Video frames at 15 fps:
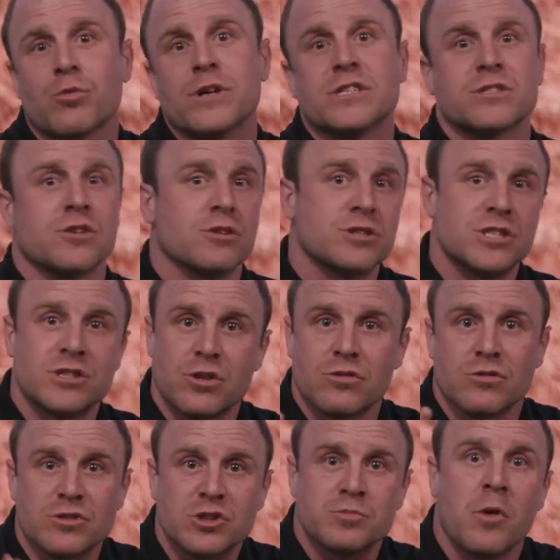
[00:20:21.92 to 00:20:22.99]
research. These are
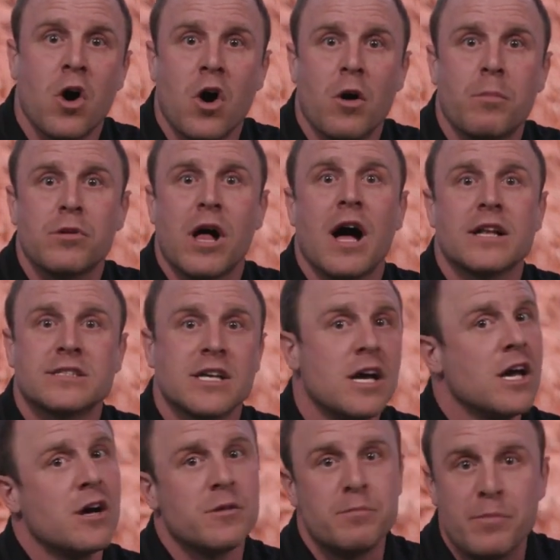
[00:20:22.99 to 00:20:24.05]
those small plots,
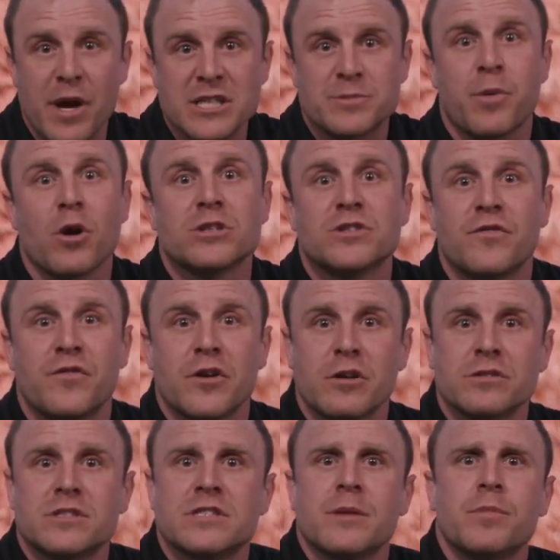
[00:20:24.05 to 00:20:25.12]
best parts of
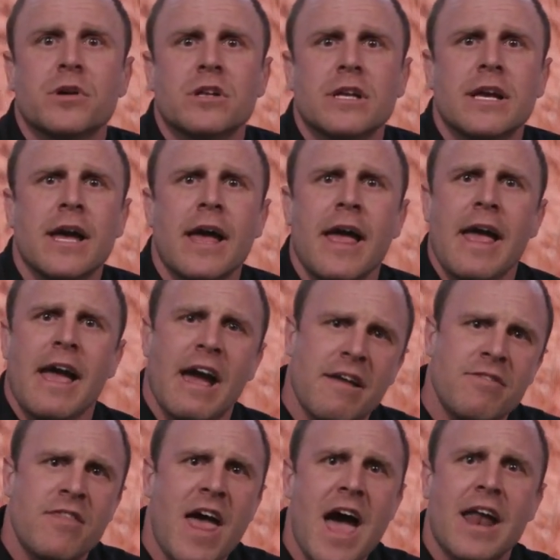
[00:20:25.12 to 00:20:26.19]
fields typically,
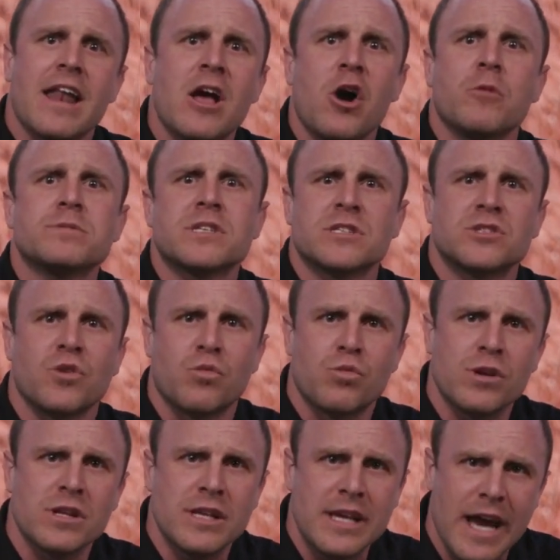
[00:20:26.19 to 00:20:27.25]
and that helps us to
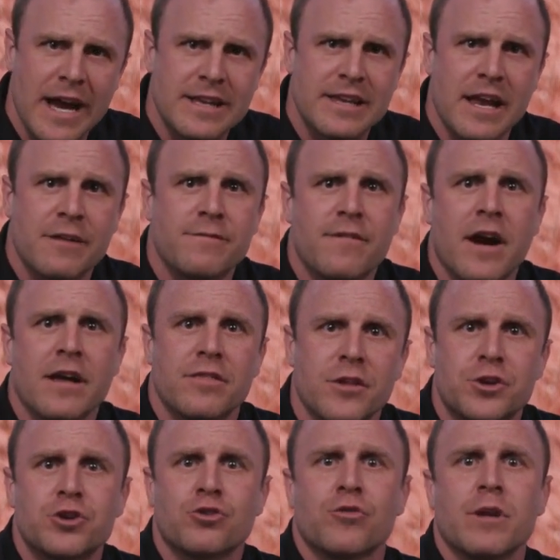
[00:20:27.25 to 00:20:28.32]
really identify
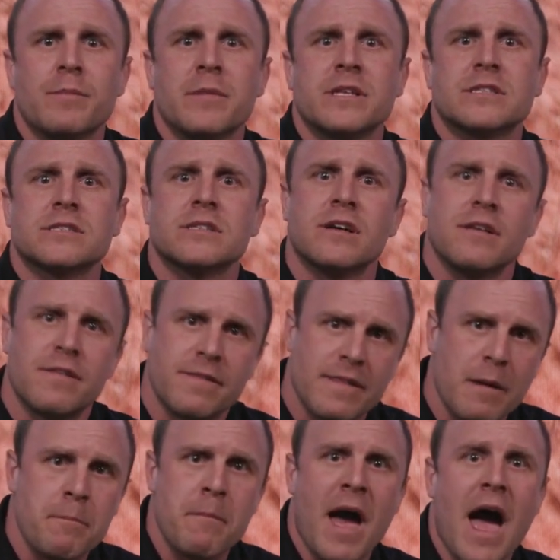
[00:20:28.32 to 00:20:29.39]
the treatments
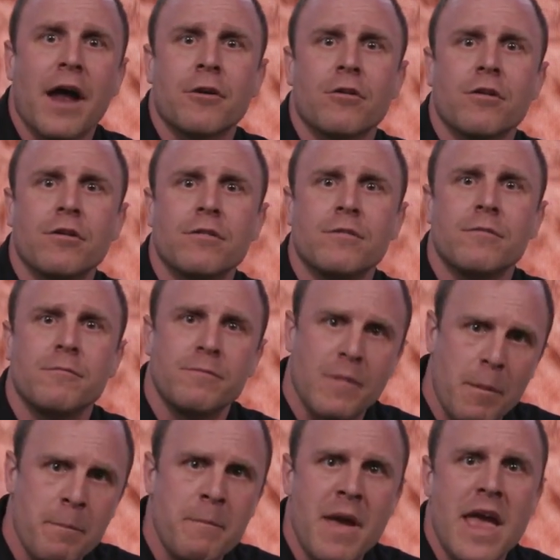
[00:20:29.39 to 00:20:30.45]
that matter,
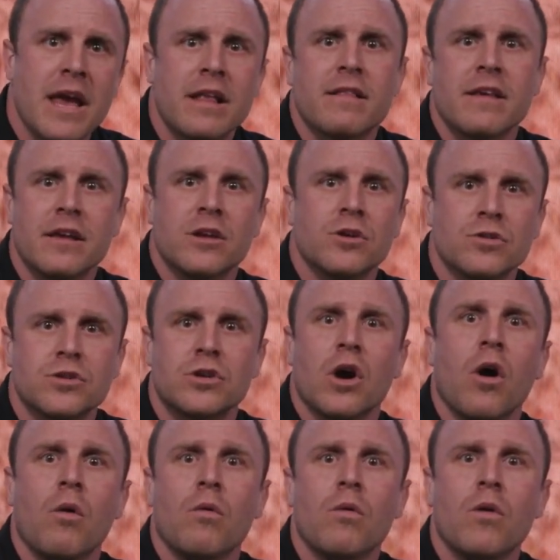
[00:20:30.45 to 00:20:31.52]
that make the yield go.